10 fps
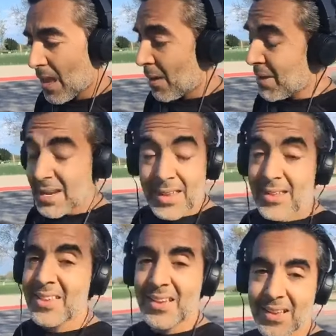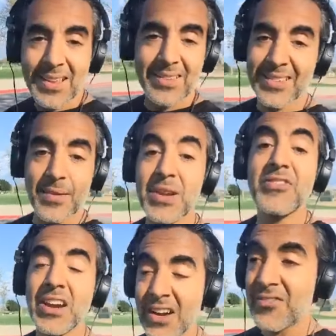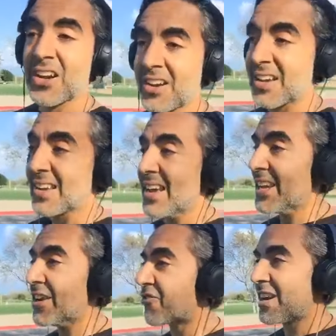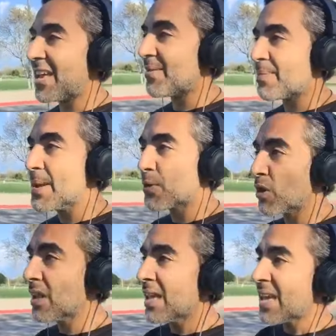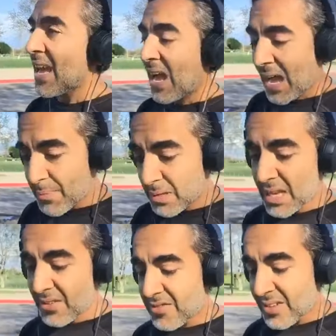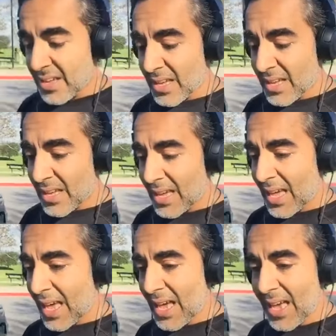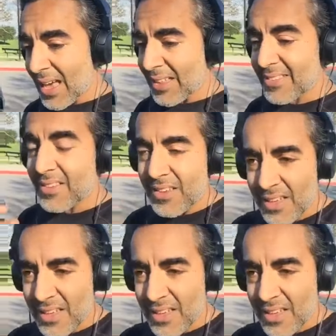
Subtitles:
It's going to be very, very different. And people, I believe, it's...